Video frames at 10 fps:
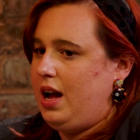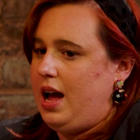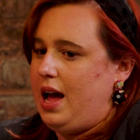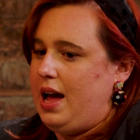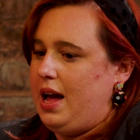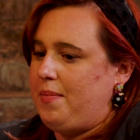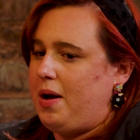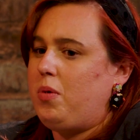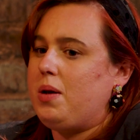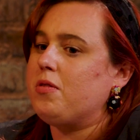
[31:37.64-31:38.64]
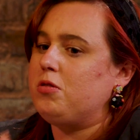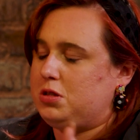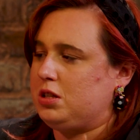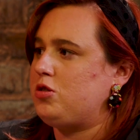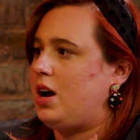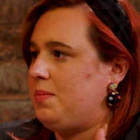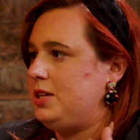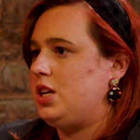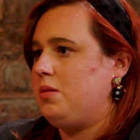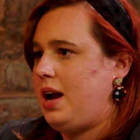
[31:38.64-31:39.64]
And we were also trying to be
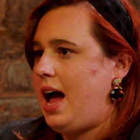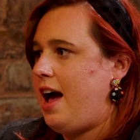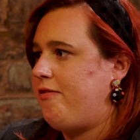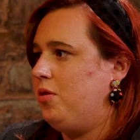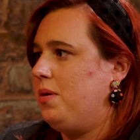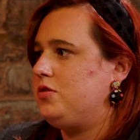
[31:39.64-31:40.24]
so careful with